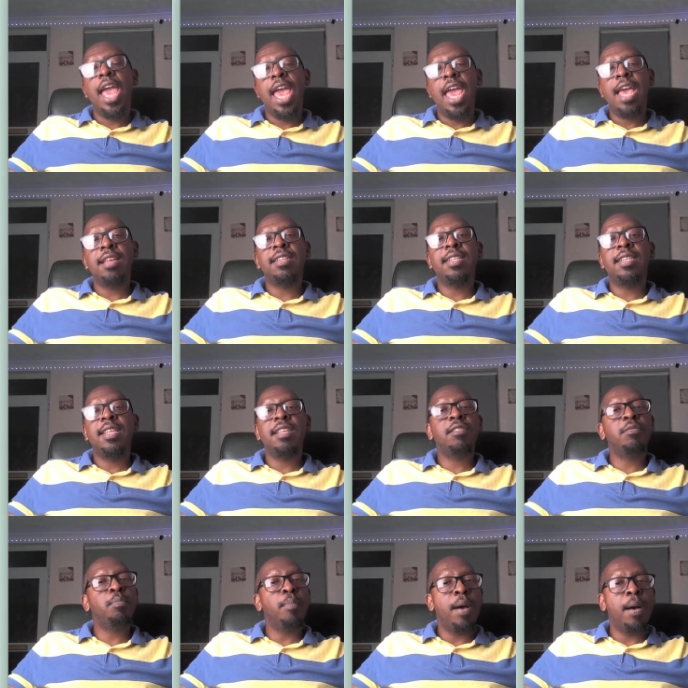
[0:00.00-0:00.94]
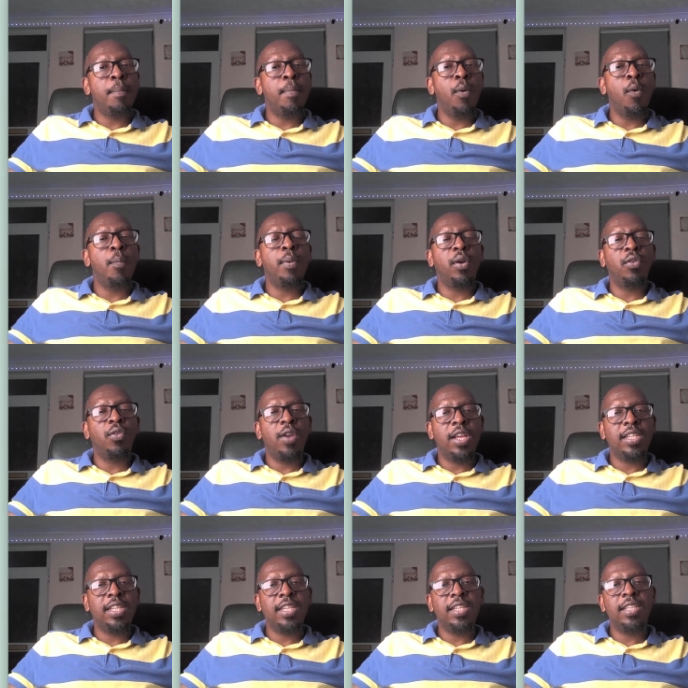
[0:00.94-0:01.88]
as this bubble
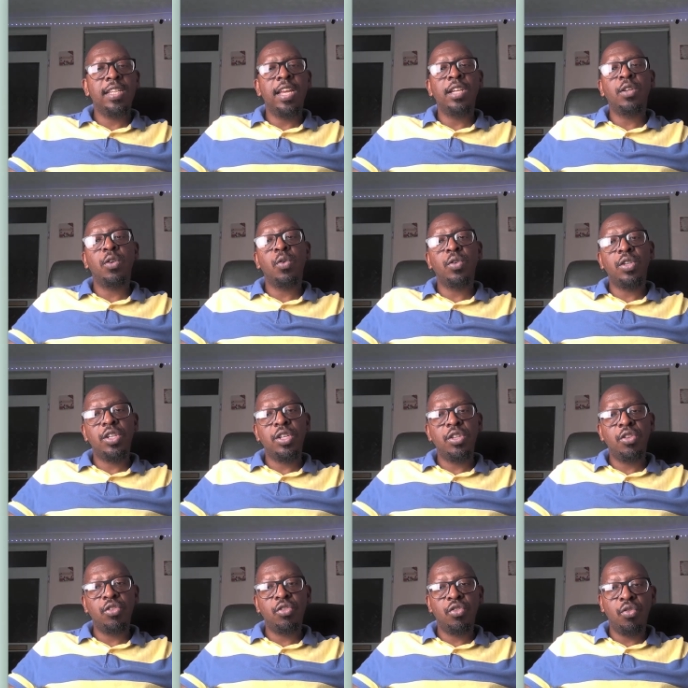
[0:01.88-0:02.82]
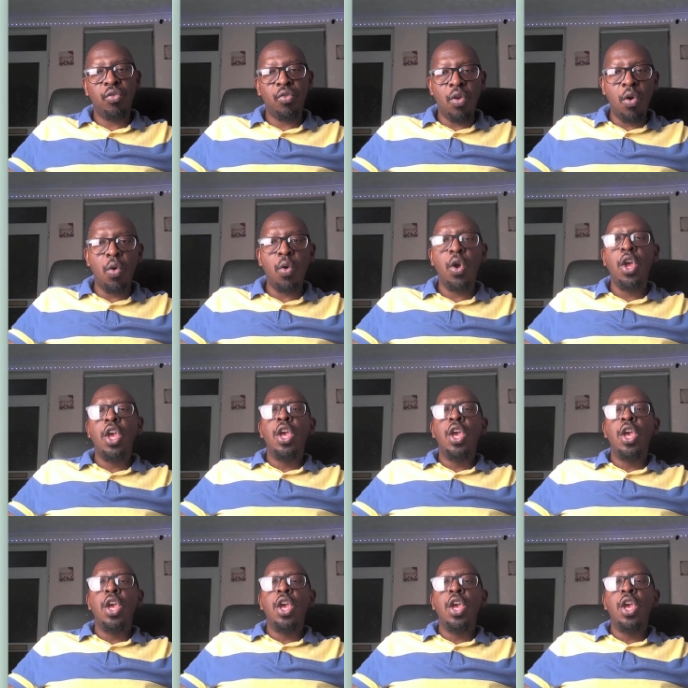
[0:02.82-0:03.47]
progresses and continues to grow.